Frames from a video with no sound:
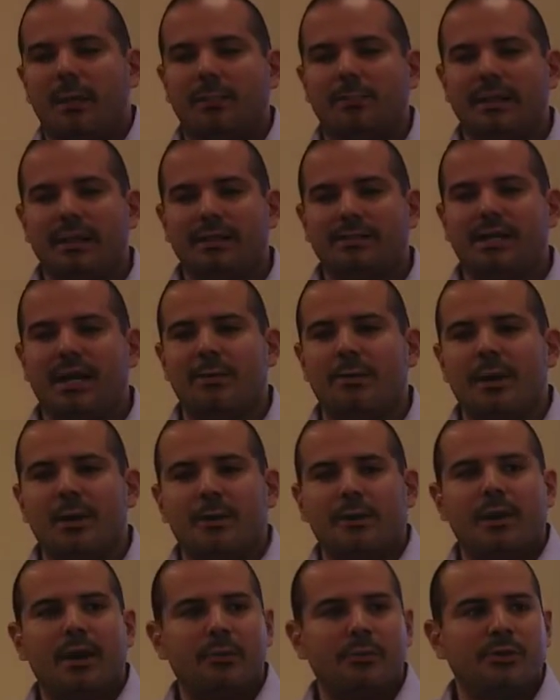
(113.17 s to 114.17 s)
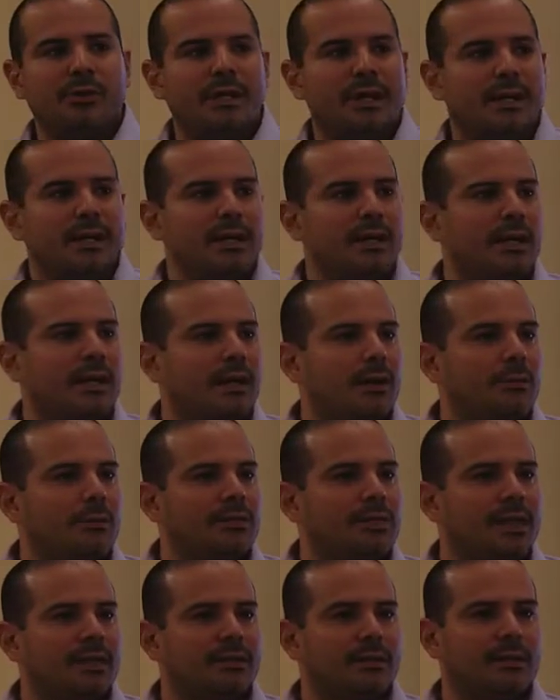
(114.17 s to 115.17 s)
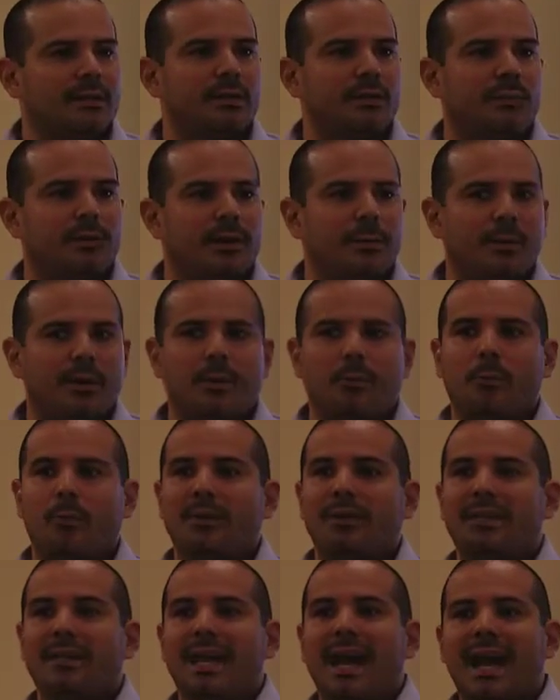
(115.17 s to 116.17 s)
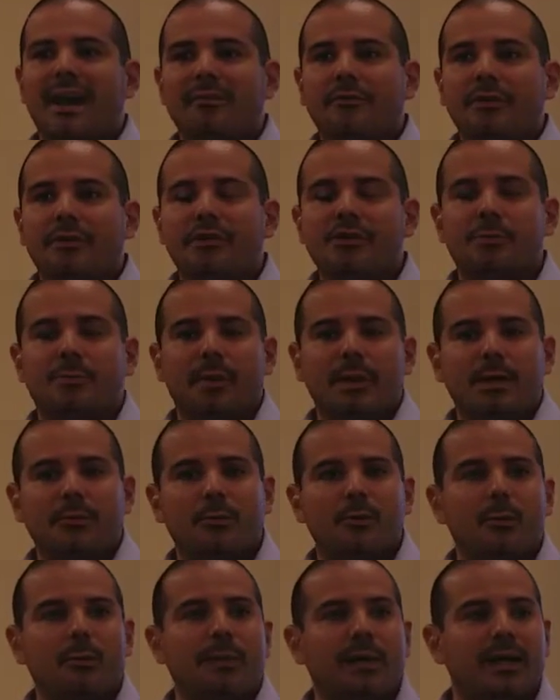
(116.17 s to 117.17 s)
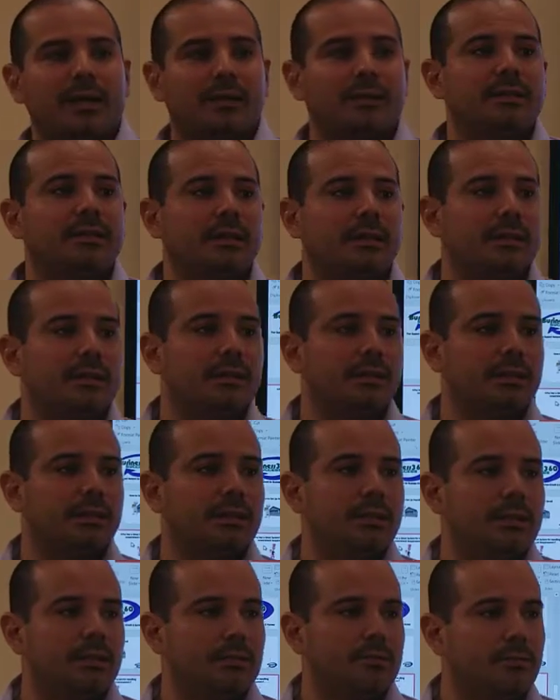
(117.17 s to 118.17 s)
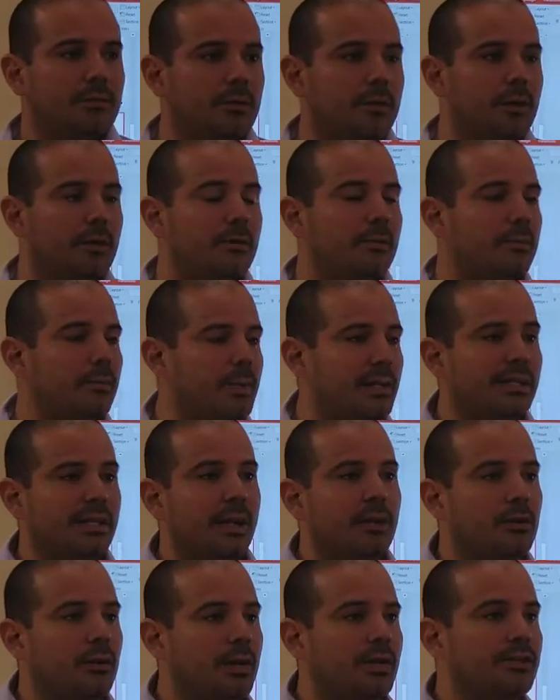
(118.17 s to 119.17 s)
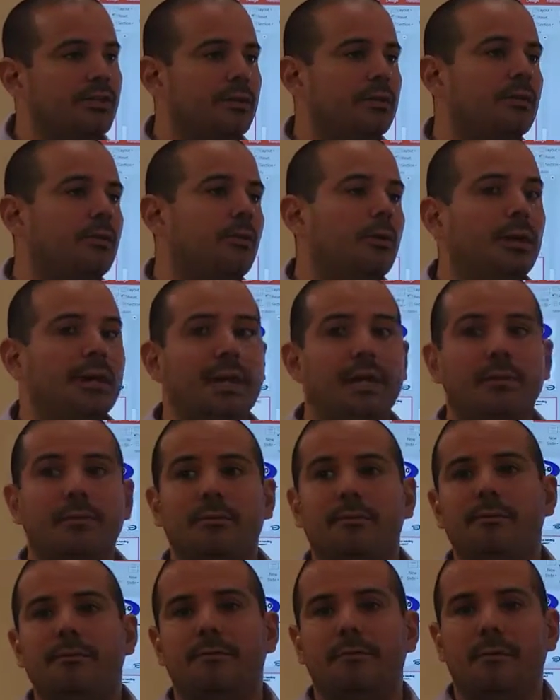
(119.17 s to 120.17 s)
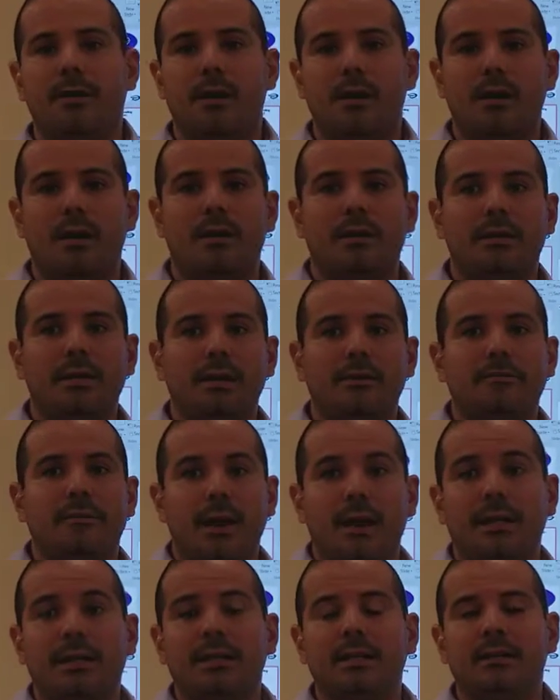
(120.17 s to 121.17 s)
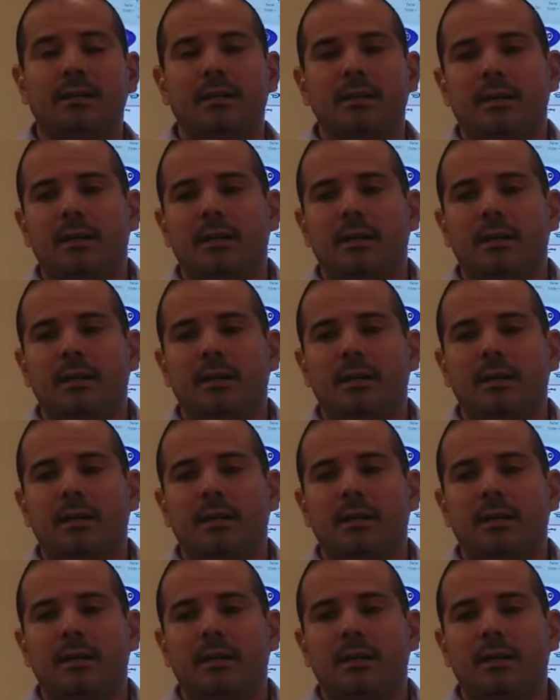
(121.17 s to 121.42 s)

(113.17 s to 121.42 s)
Last time I presented, we talked a little bit about what the average payroll penalty is for a miscalculation or a late filing.